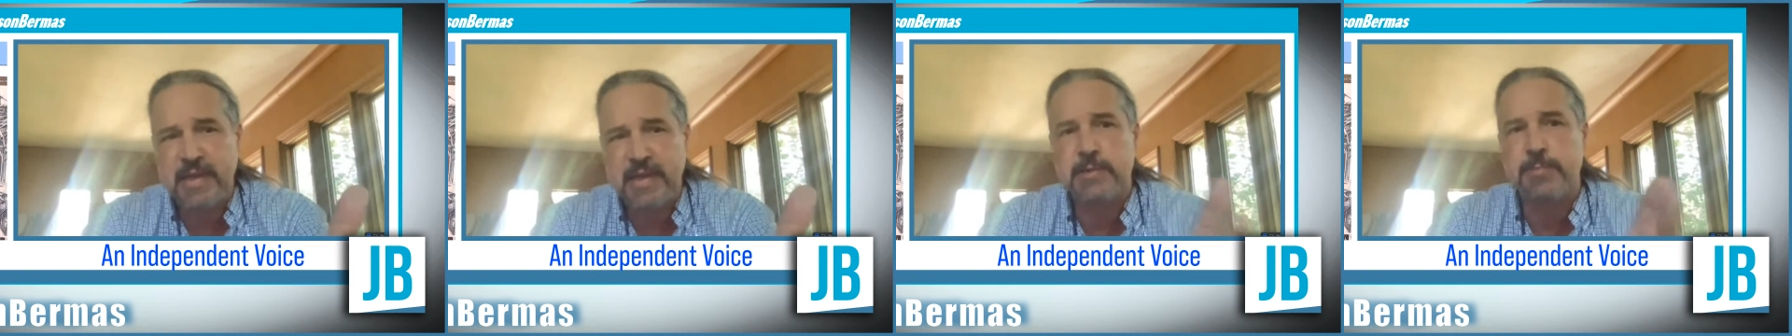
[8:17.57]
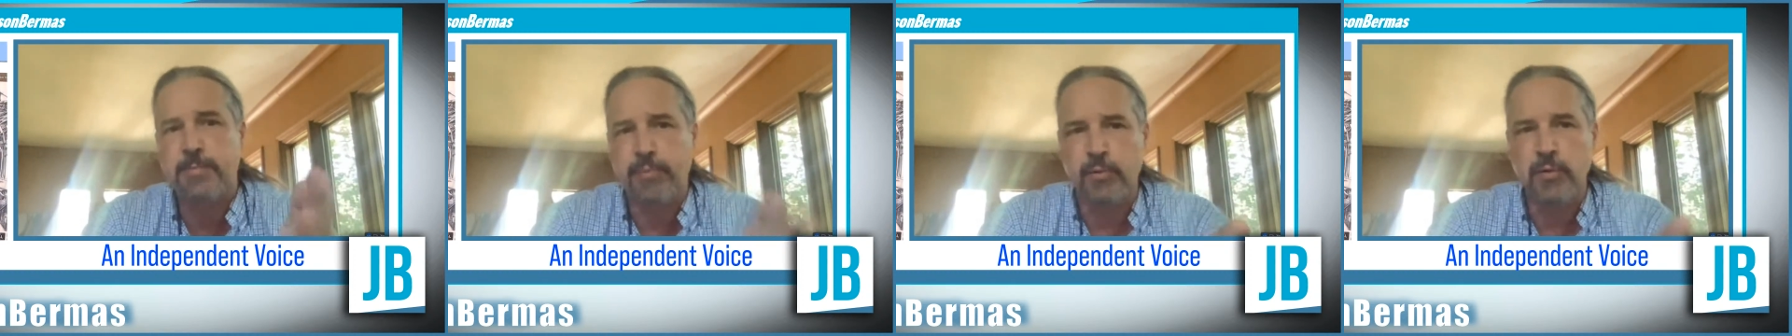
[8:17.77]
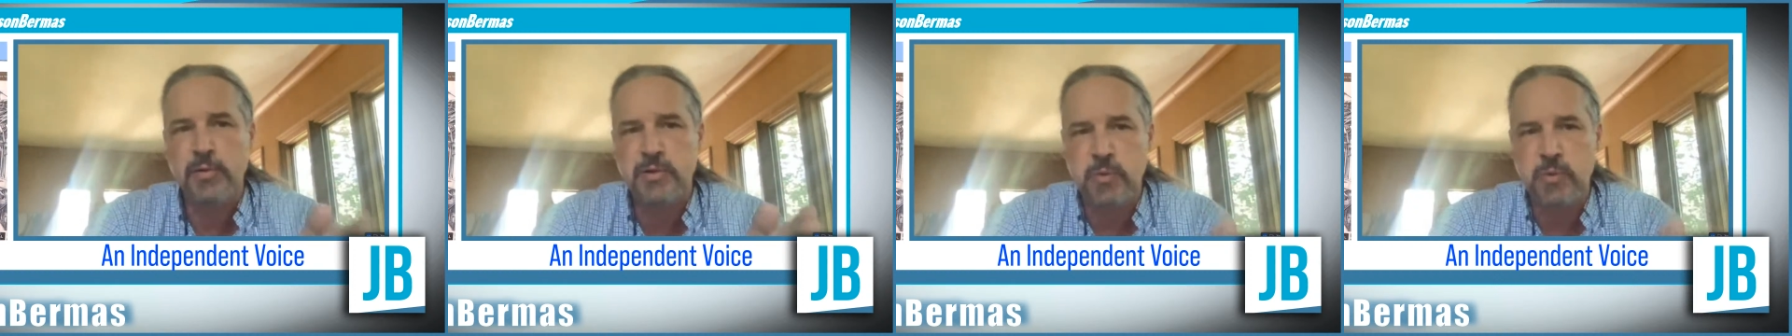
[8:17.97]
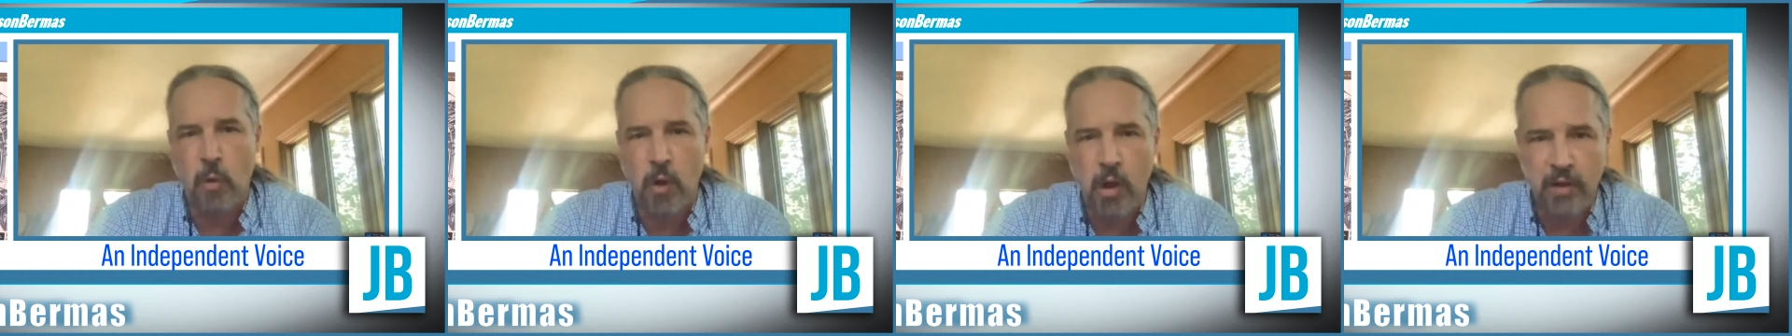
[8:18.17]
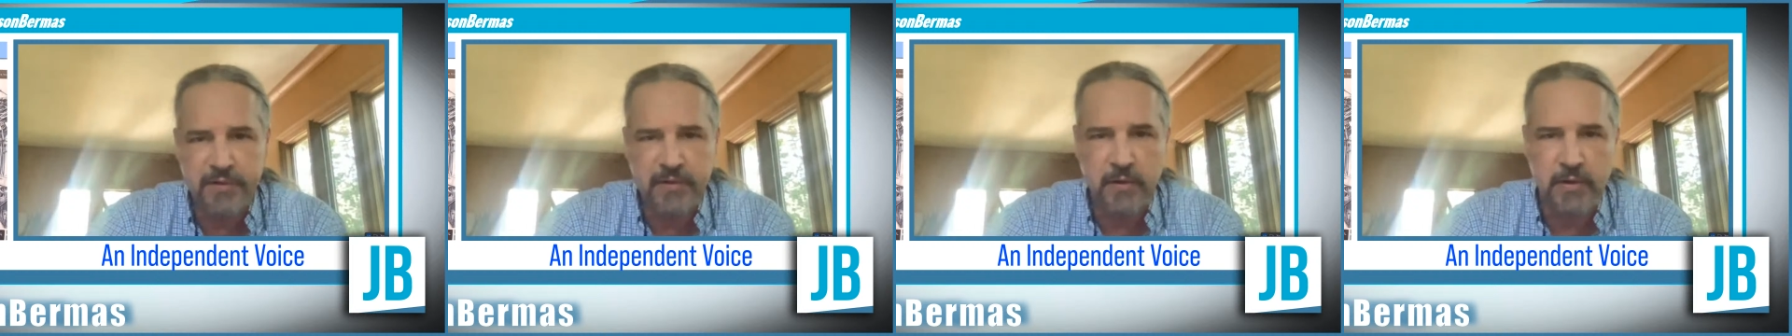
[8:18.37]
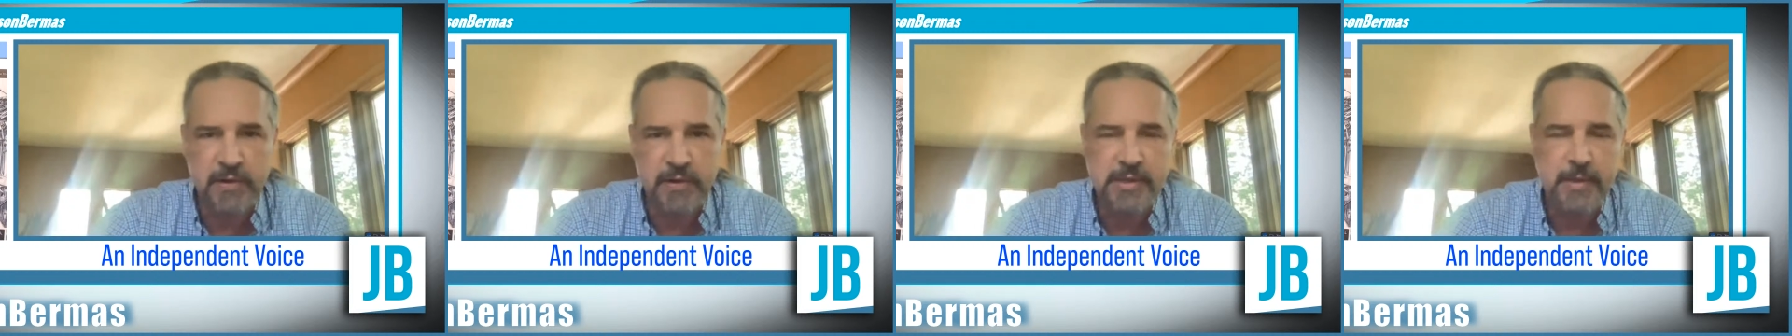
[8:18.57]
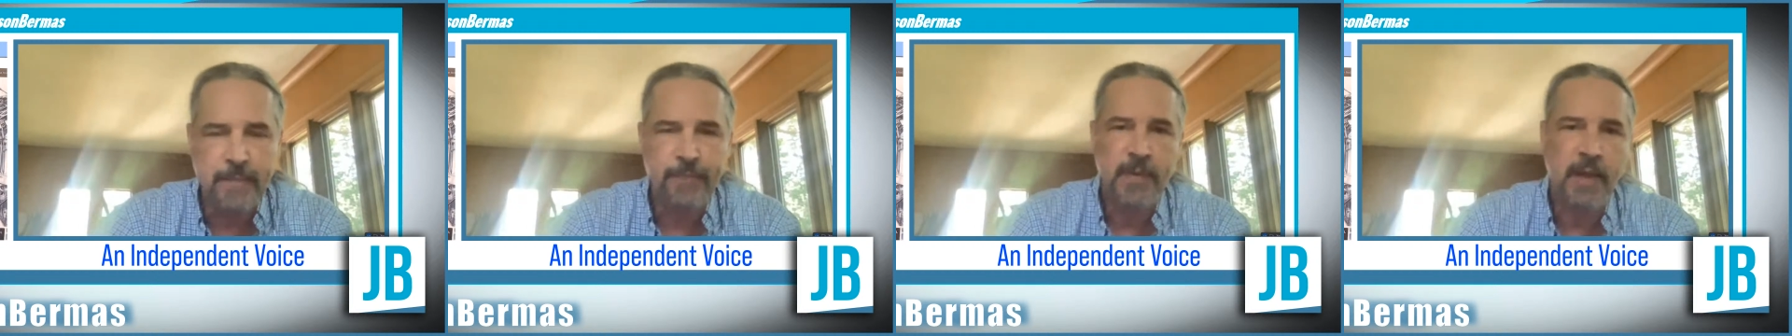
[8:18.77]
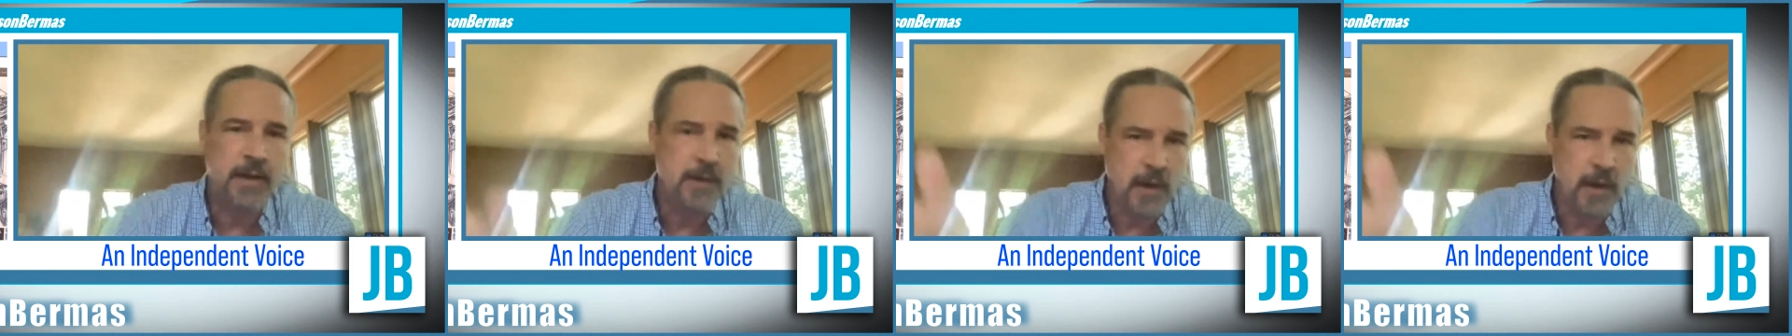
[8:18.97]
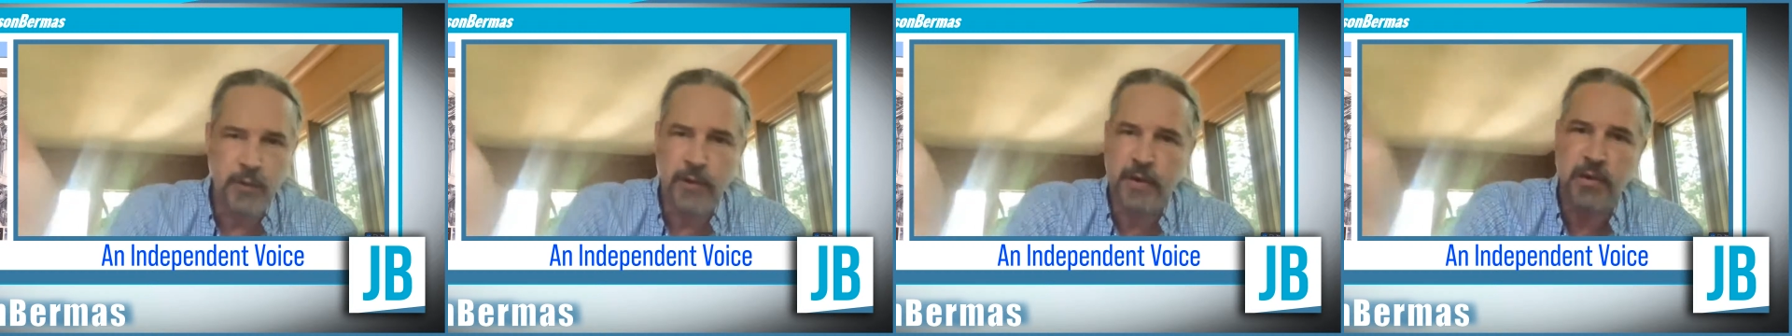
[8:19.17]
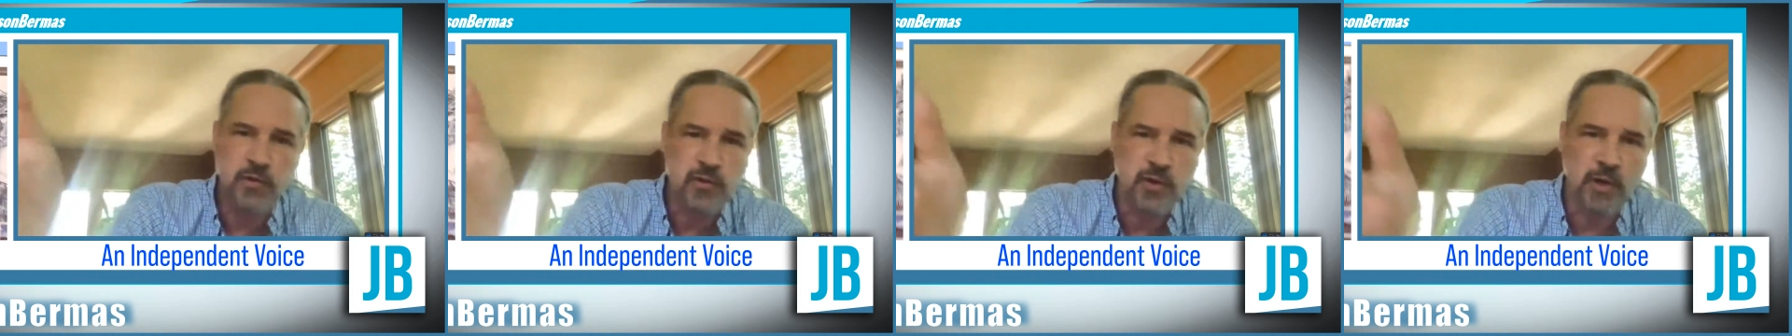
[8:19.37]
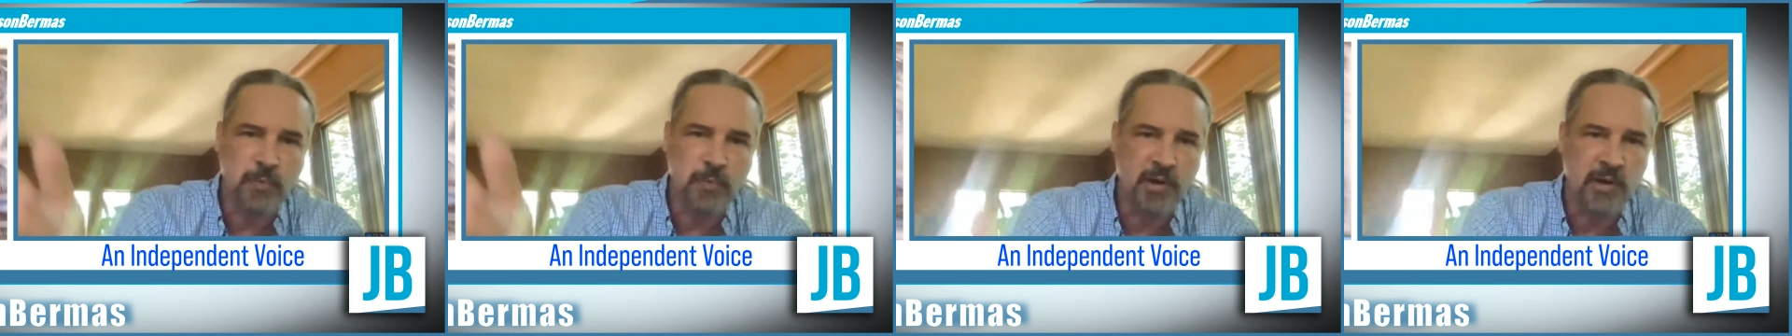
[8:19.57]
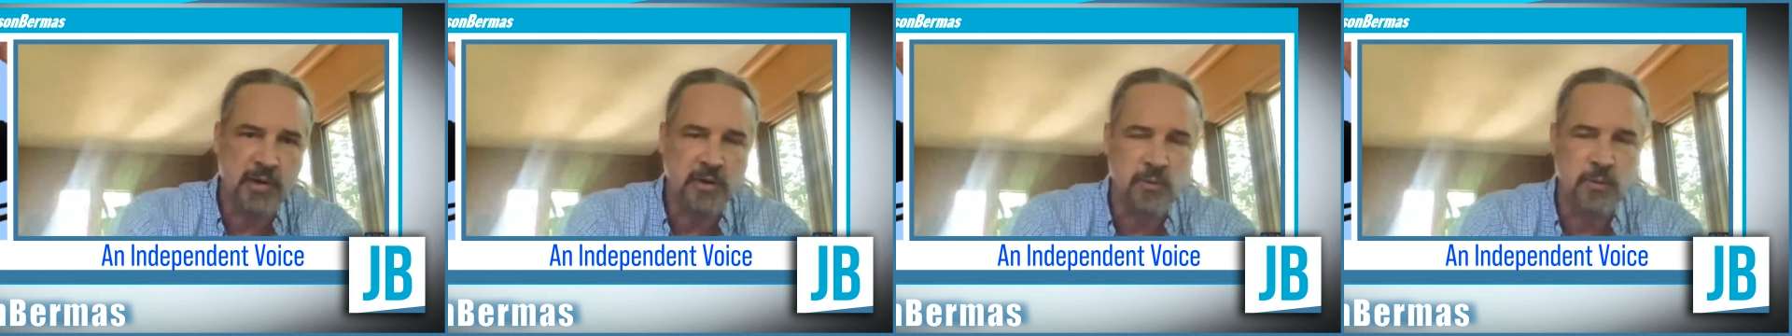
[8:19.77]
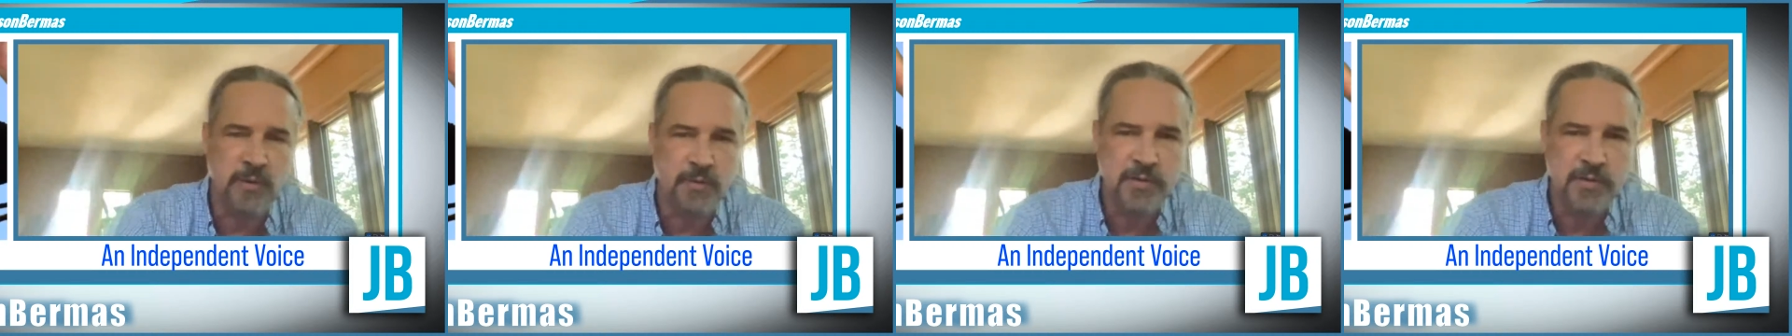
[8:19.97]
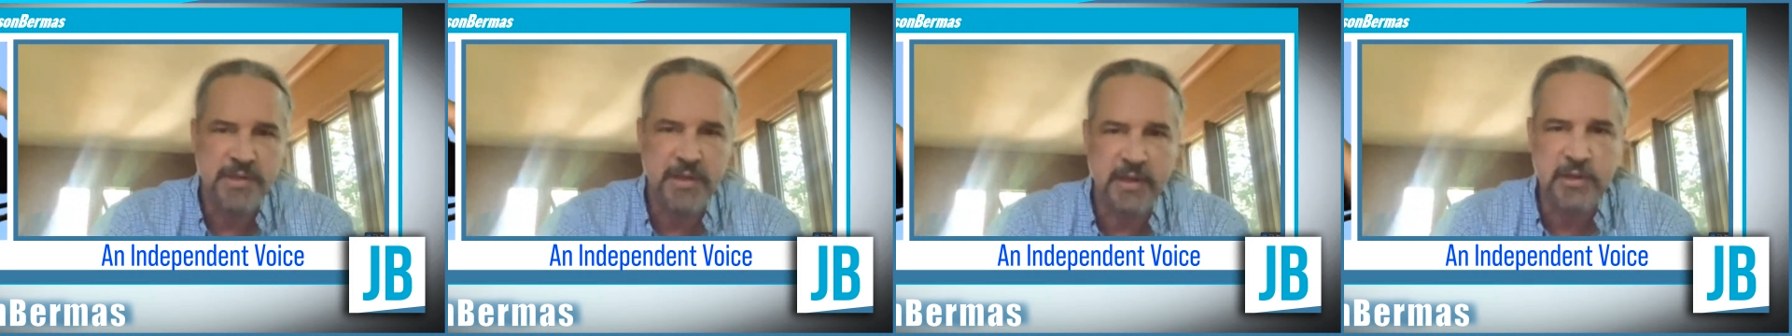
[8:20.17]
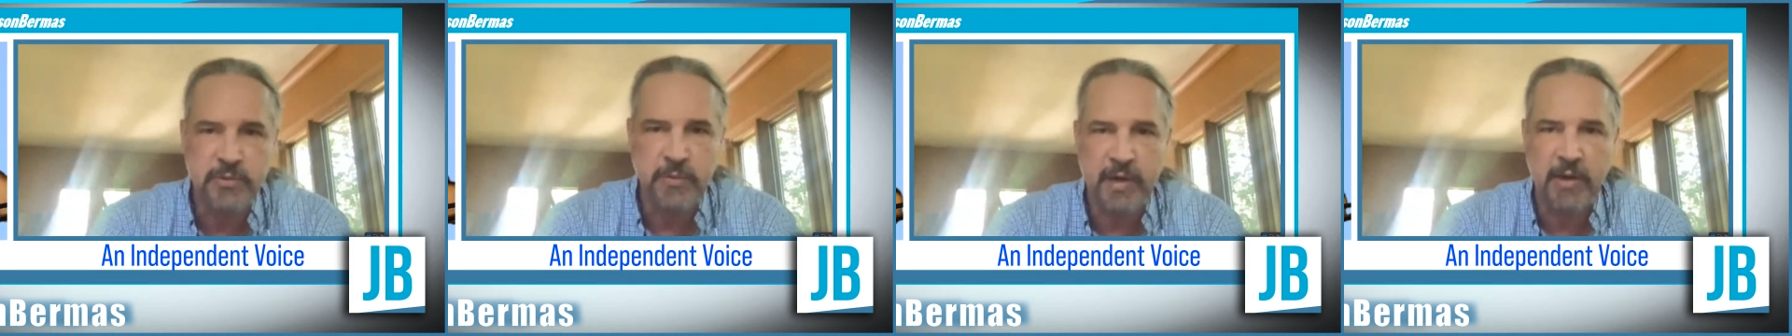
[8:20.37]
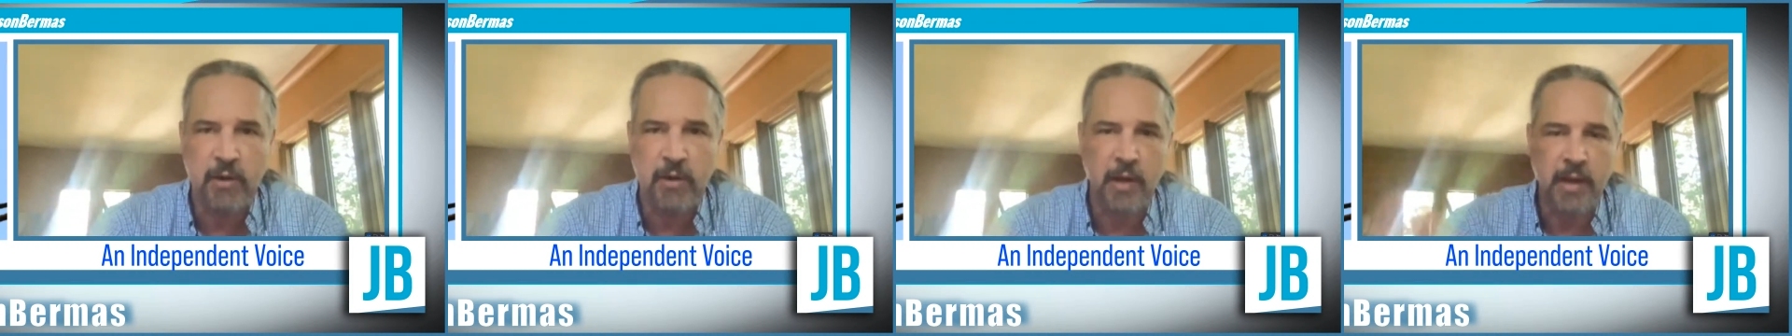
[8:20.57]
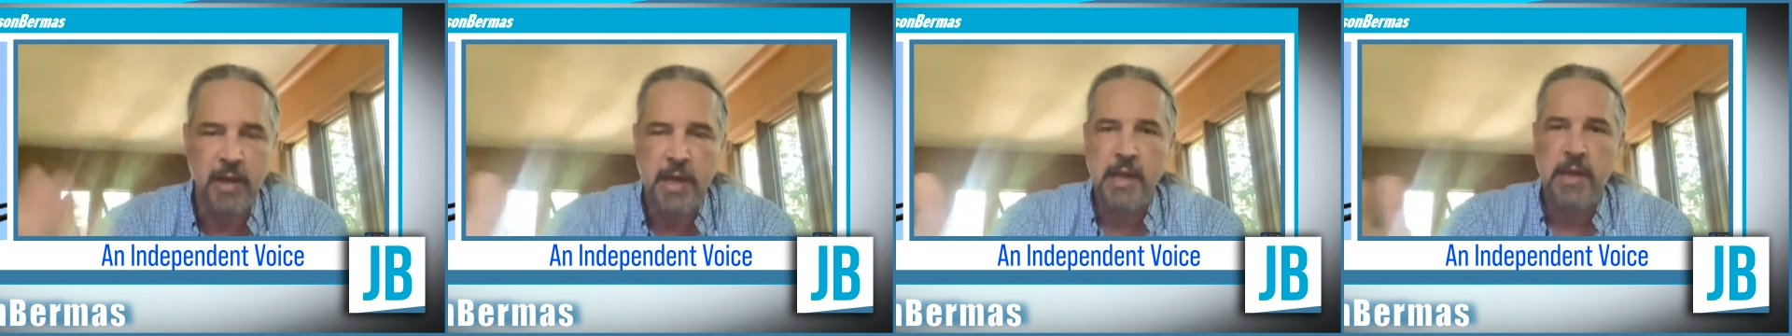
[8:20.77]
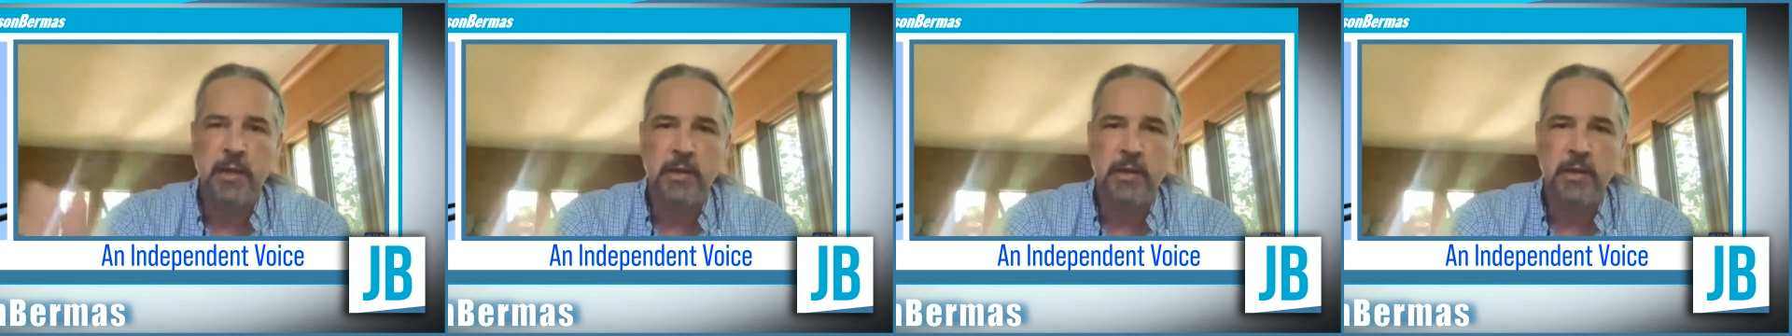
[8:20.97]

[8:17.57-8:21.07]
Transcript: That's Bruce Walters, another contributor to the River Cities Reader, a